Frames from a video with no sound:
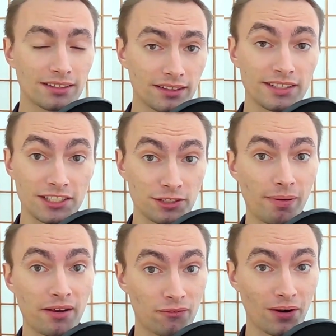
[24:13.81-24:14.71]
this is
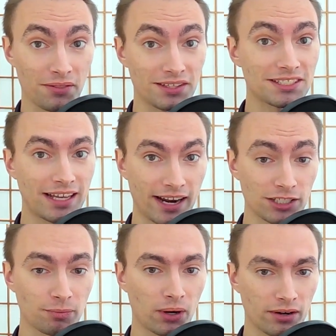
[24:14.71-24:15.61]
by far the
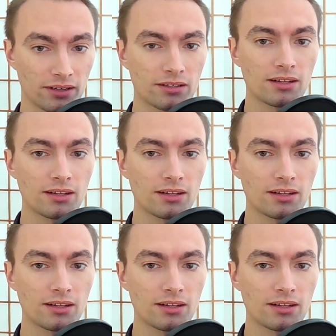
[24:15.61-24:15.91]
saddest part